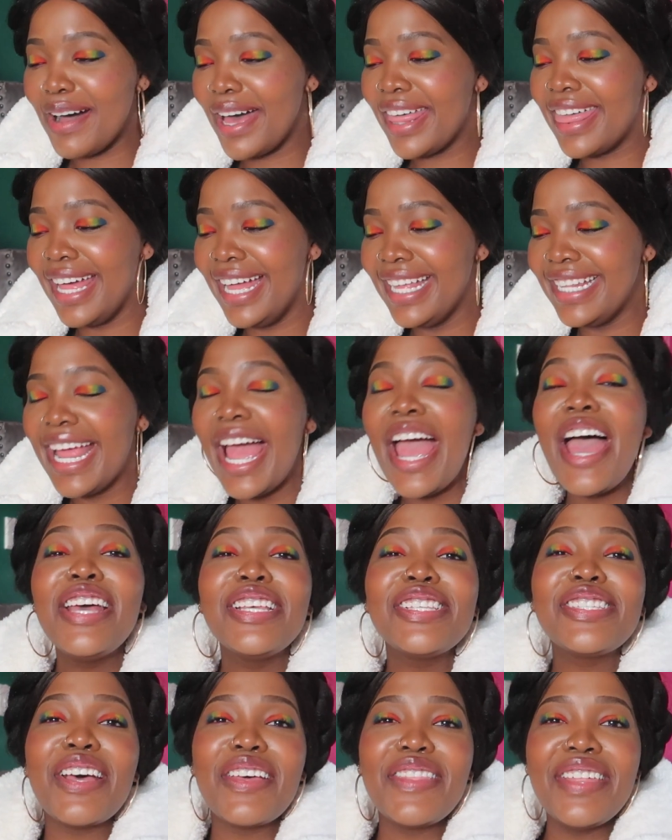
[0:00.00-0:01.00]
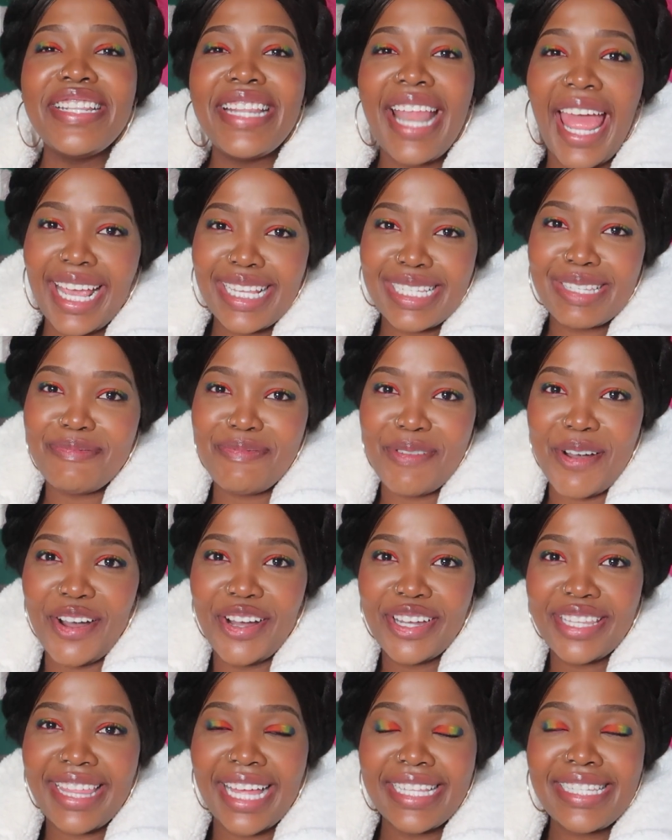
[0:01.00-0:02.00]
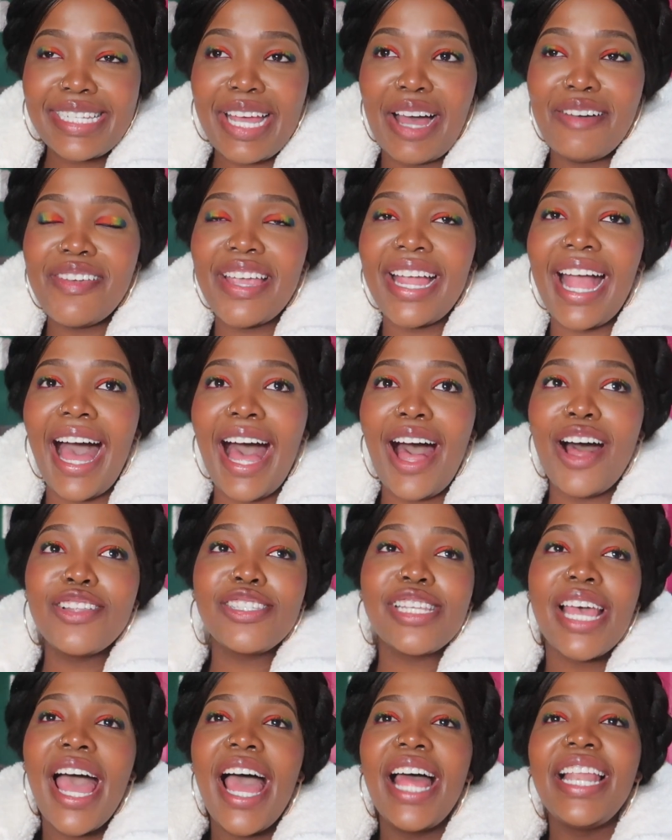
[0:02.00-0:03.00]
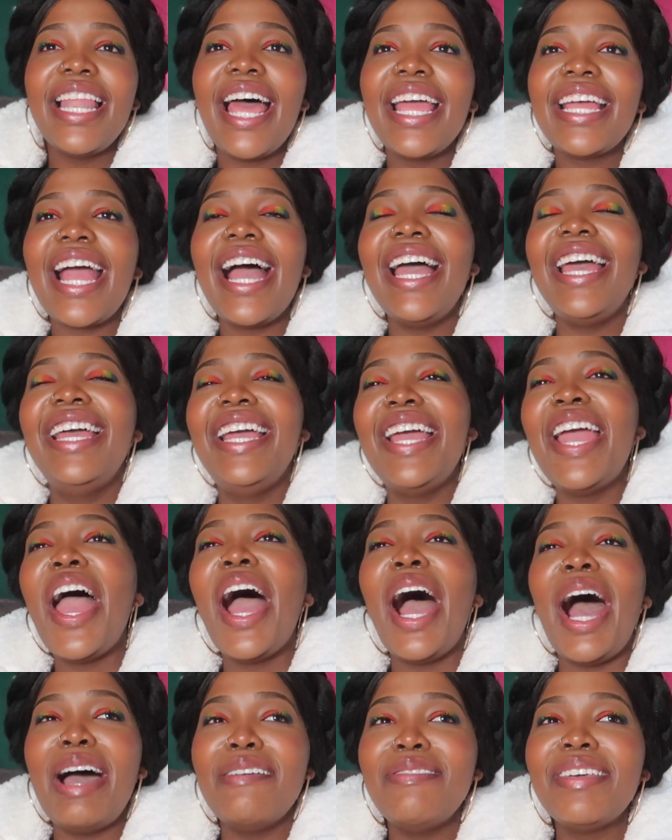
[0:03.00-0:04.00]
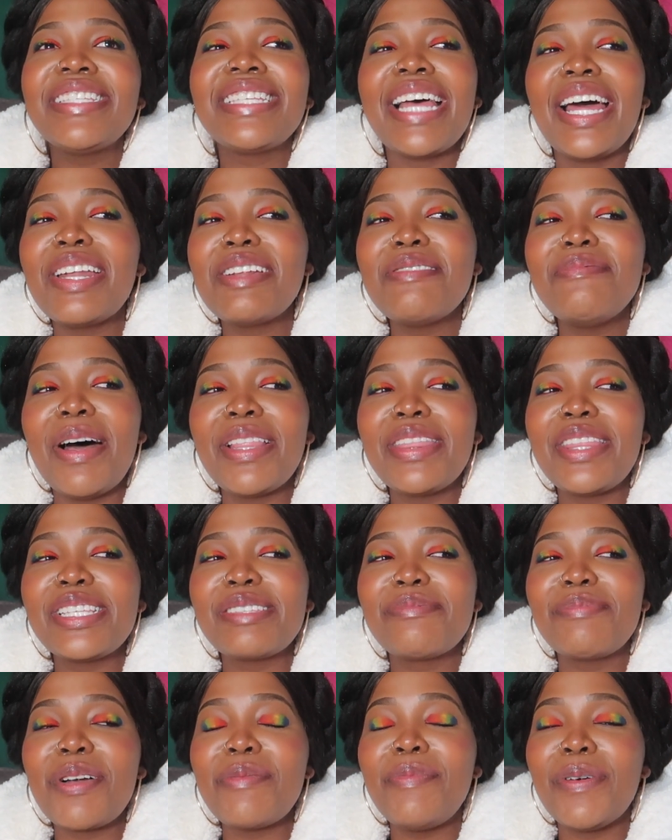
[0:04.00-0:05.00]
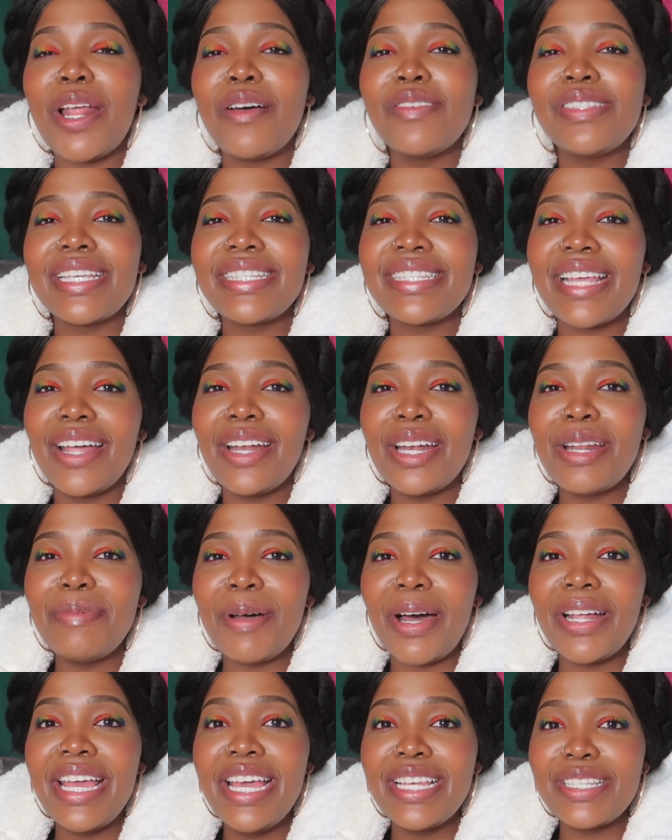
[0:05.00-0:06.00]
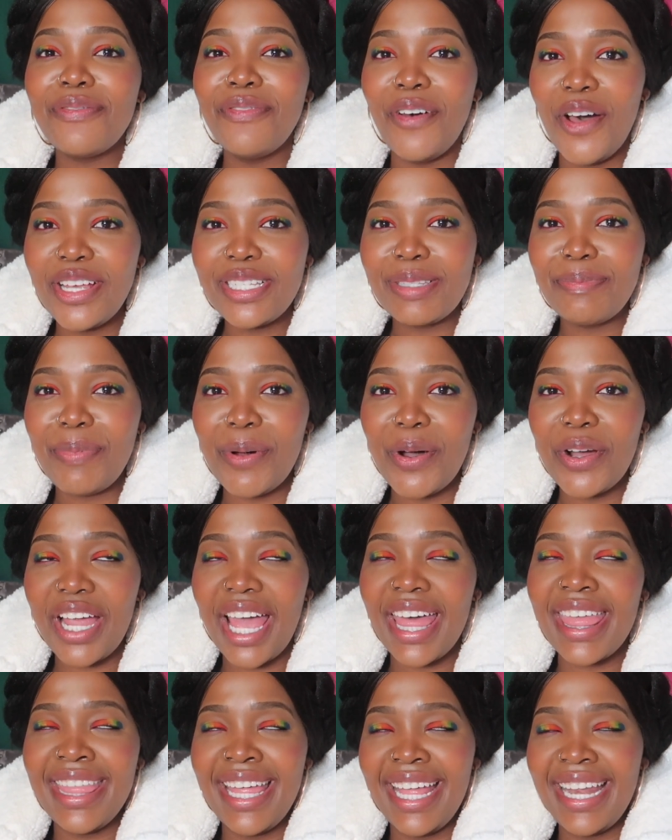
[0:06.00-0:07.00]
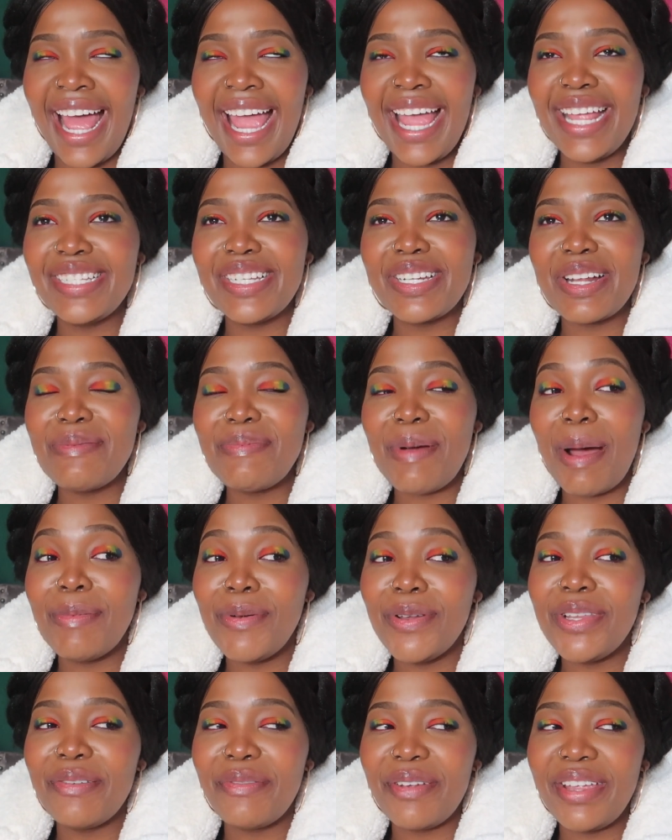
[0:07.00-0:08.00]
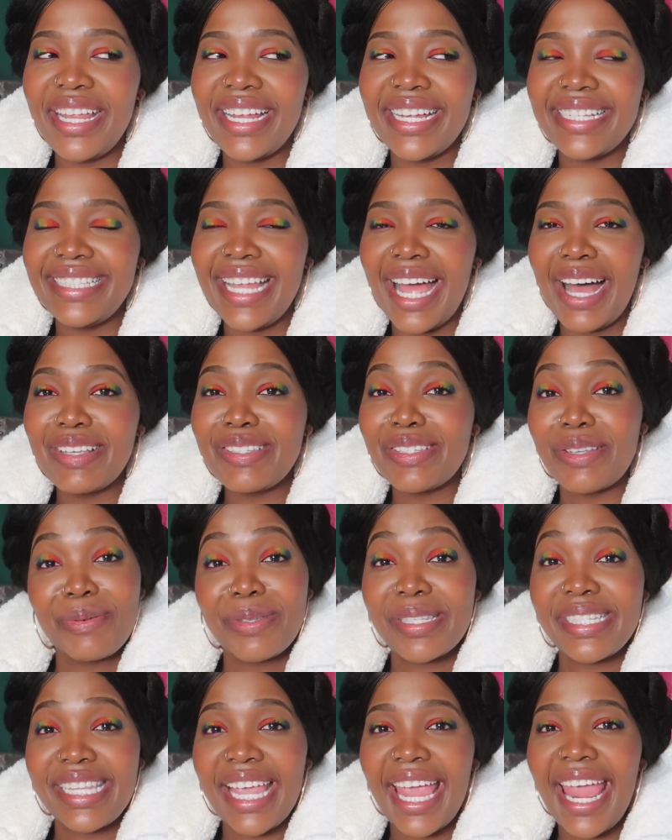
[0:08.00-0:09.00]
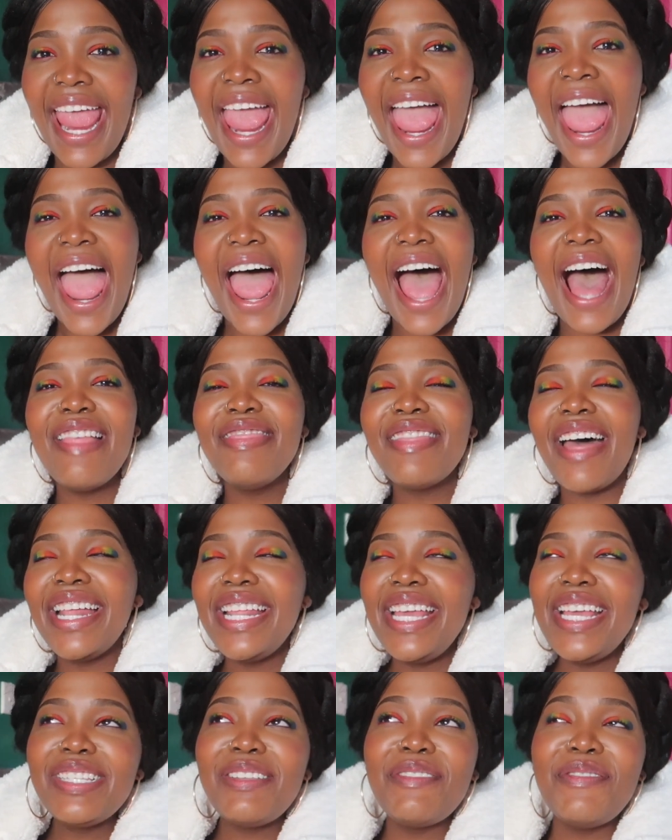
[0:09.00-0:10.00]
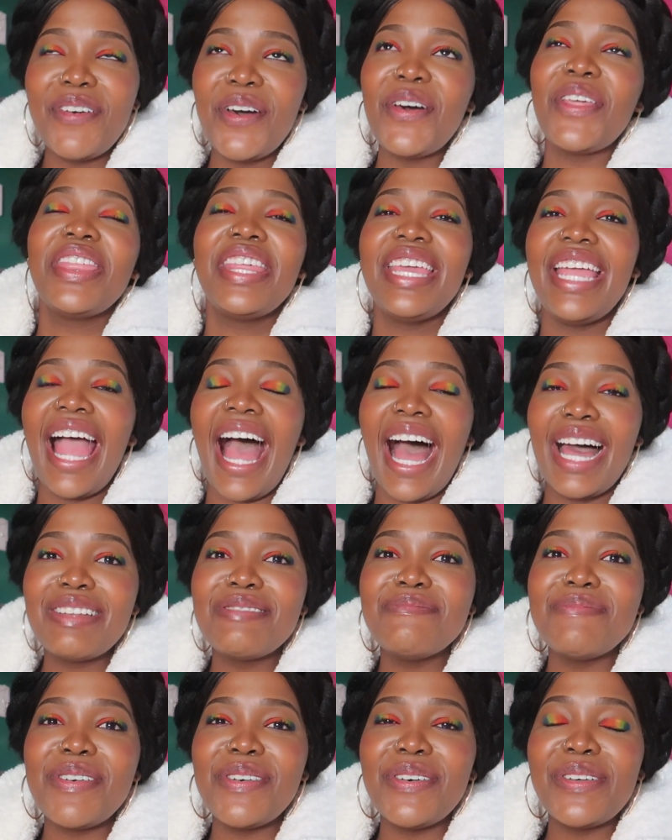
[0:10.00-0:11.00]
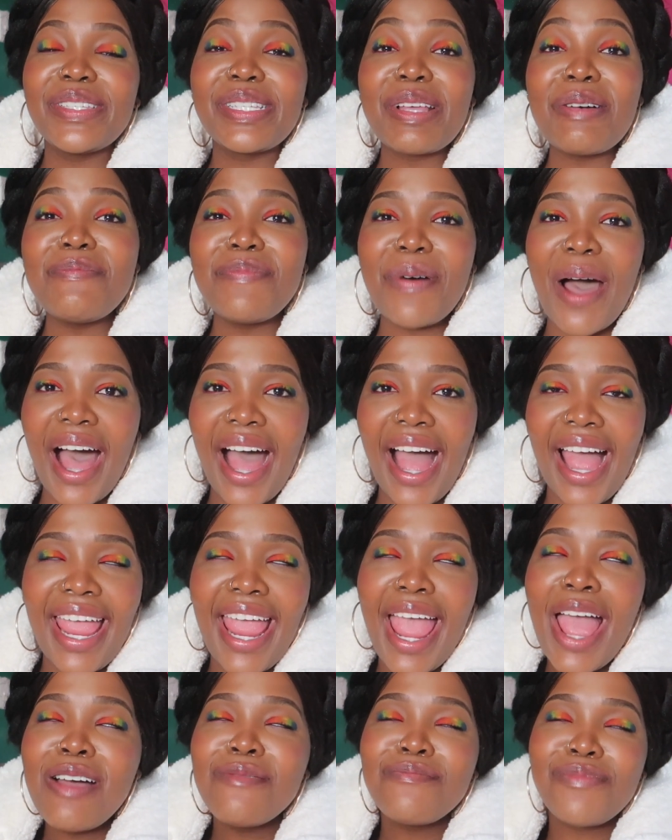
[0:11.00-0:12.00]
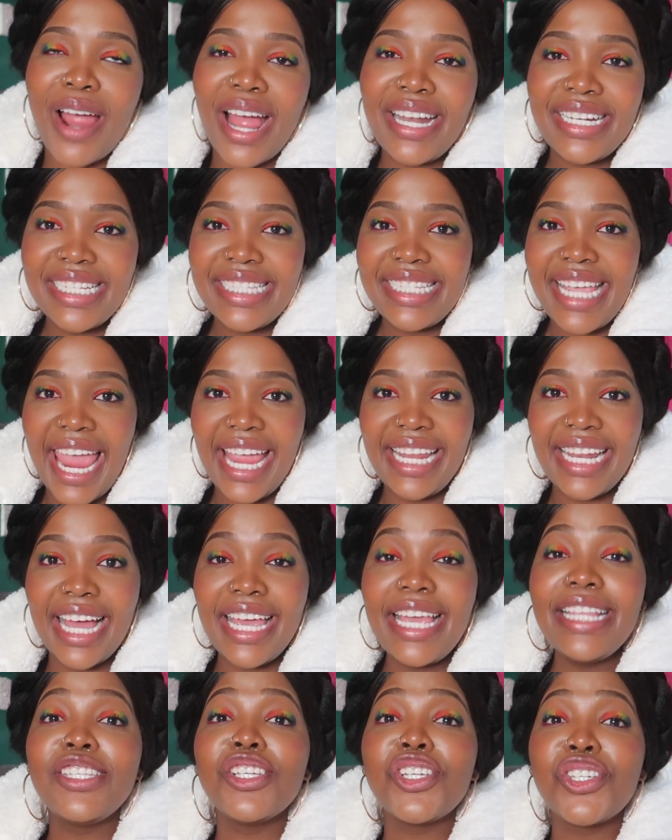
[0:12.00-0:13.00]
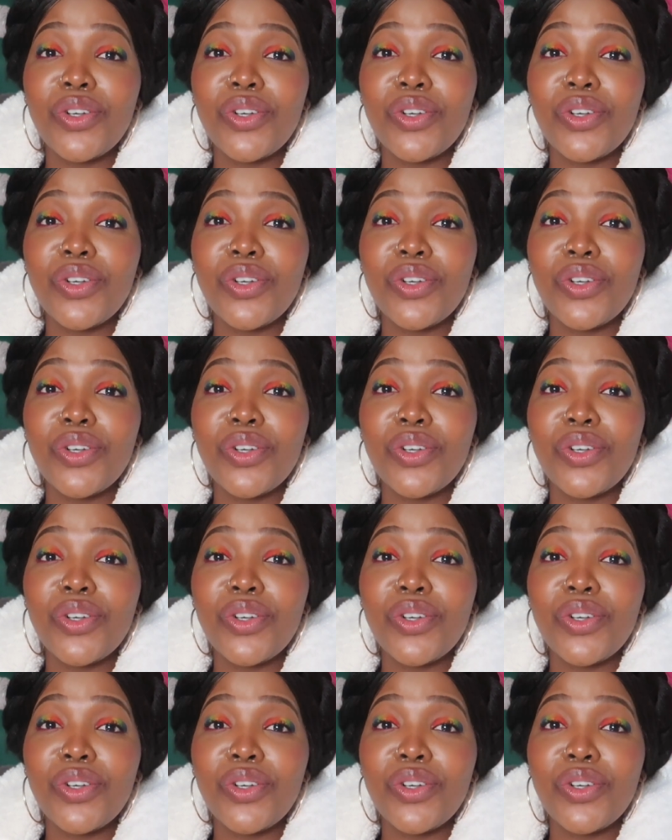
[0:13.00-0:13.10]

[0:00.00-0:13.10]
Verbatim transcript: okay, so the next book that's coming out, like I'm excited about this book, but I was excited about his first book, and then I ended up, I'm only reading it now, so we'll see. And that is Filthy Animals by Brandon Taylor. It's a